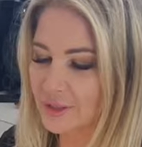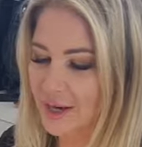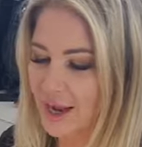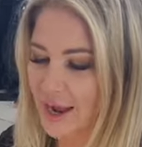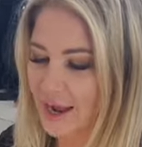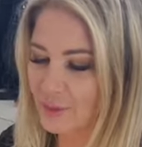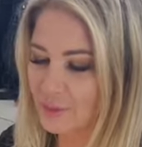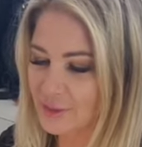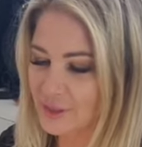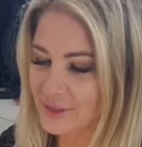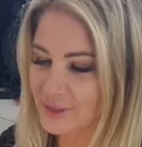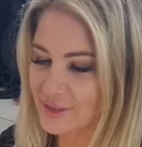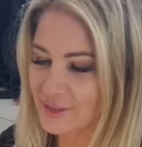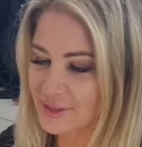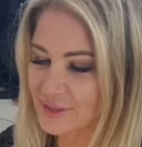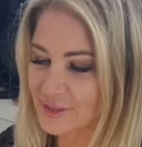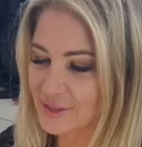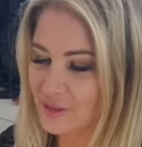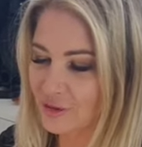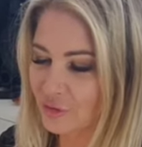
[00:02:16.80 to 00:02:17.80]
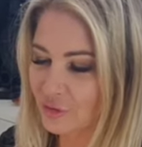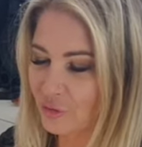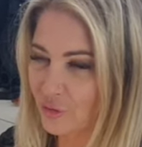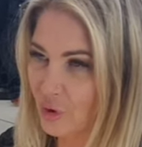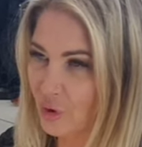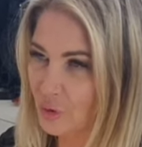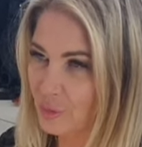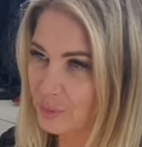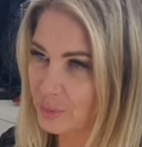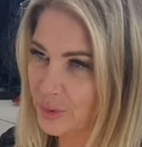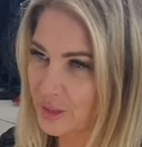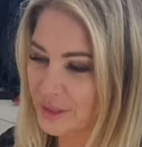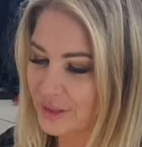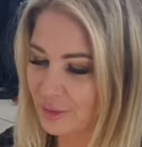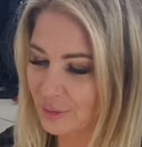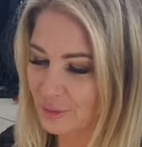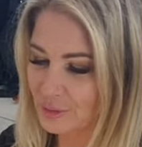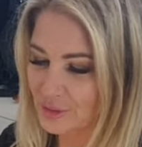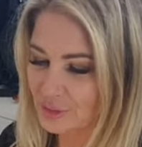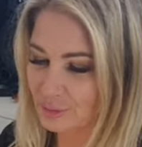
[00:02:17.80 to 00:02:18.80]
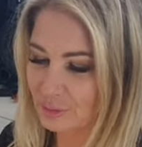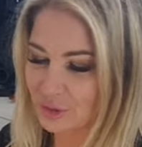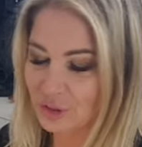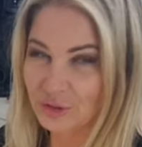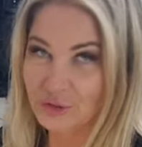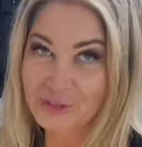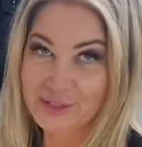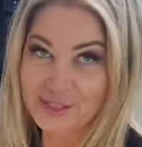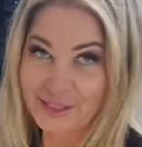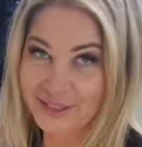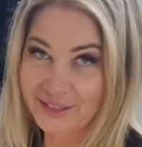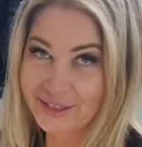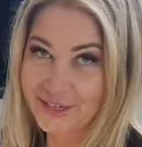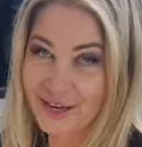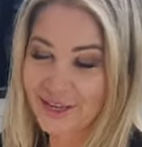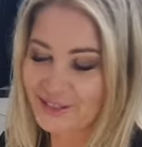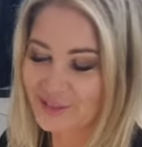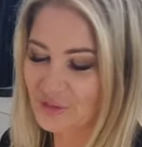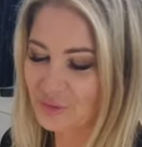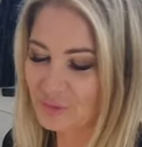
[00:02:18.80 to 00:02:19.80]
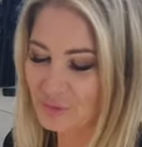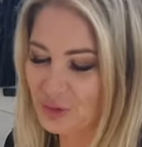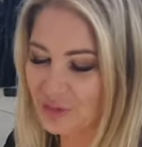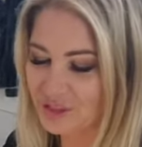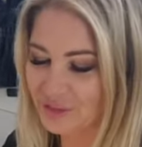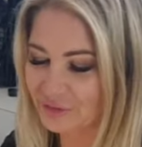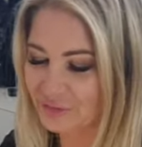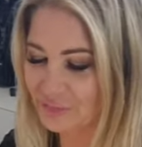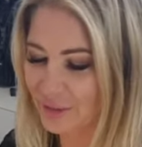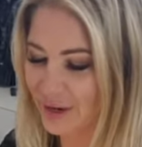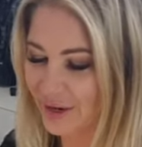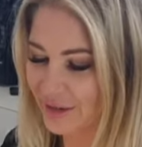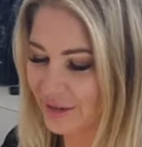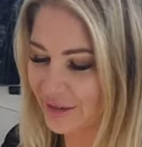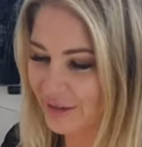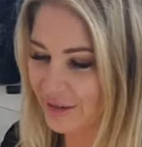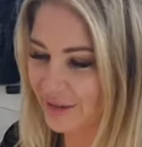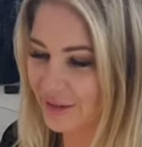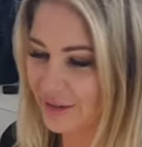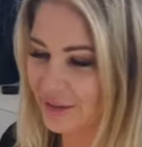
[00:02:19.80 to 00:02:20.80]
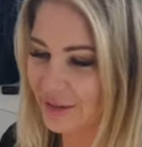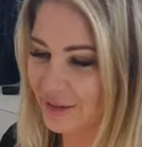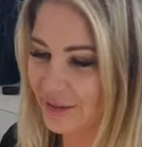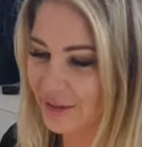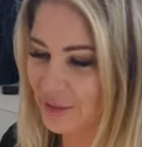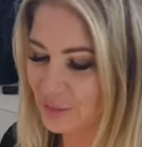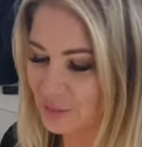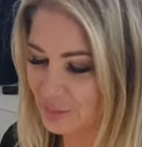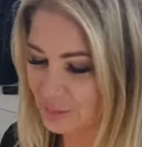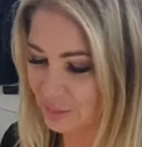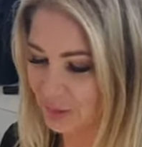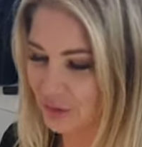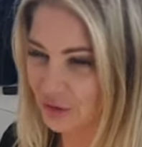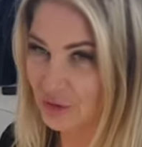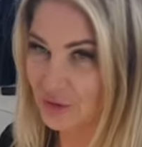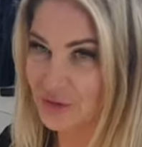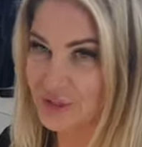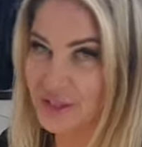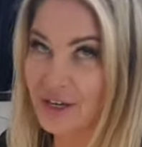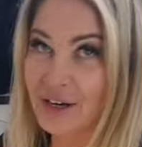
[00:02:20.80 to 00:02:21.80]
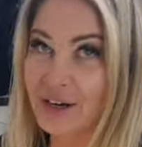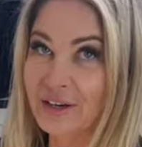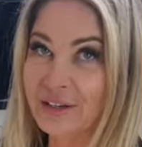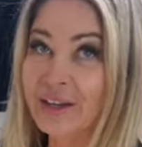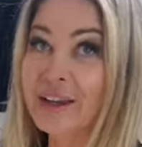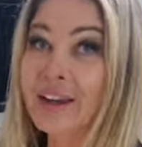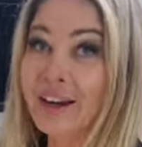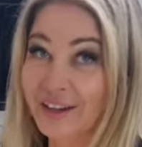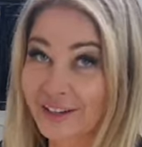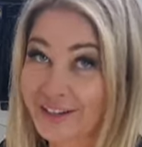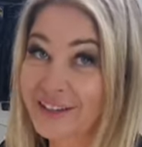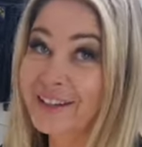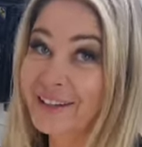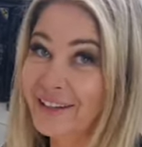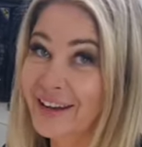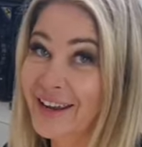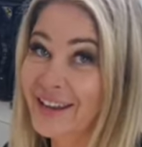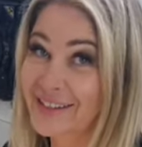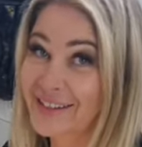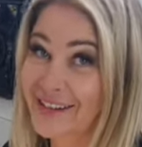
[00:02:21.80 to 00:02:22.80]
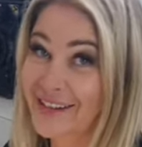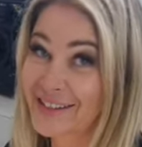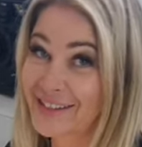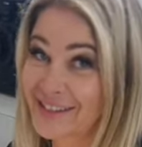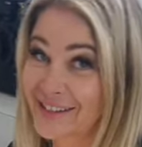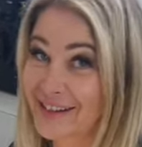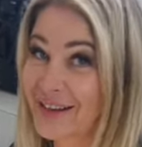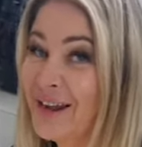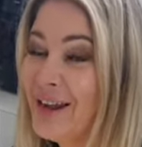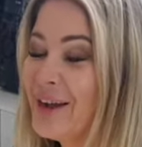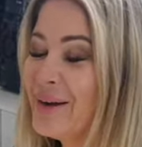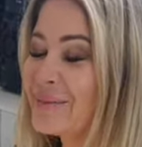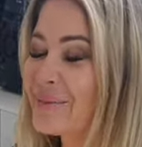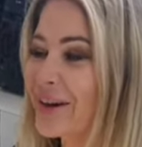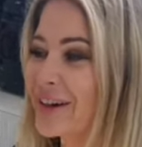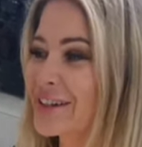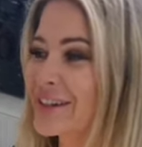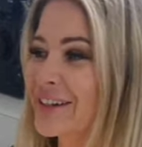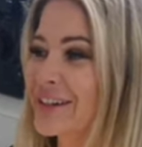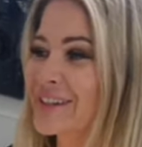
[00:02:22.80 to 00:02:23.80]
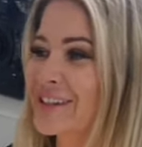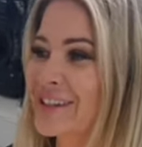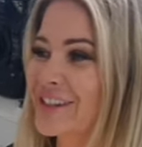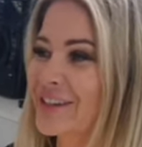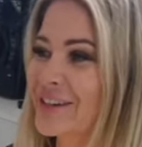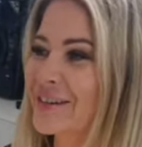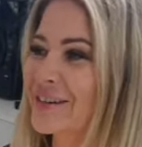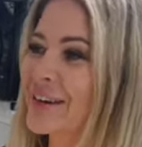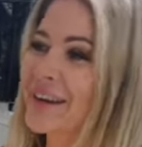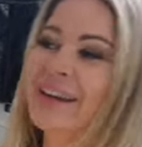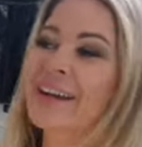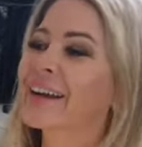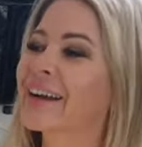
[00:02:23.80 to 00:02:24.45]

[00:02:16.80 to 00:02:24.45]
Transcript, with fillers: in the house 4 pillows, which looks like that. So most of my nails pictures they are here. Yes, Patrick is showing,